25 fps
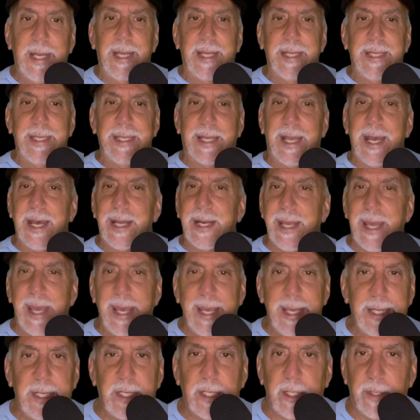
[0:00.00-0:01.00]
You got to
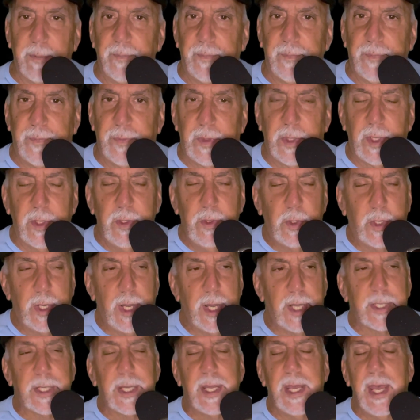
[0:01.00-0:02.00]
hate it. You
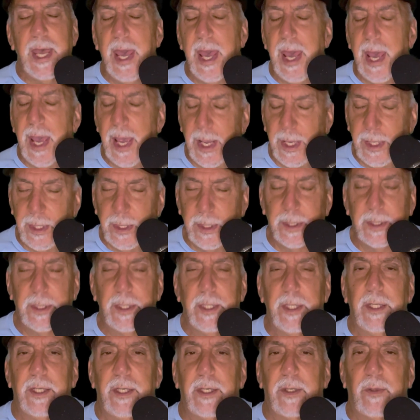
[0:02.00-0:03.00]
got to hate
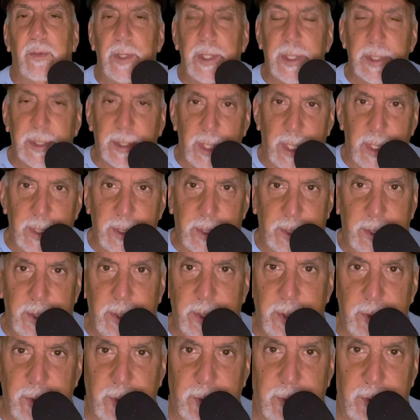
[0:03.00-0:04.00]
what it does
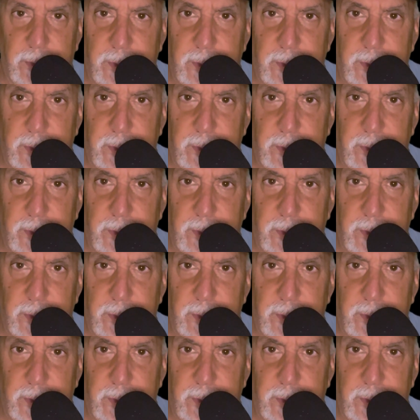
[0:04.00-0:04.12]
to you.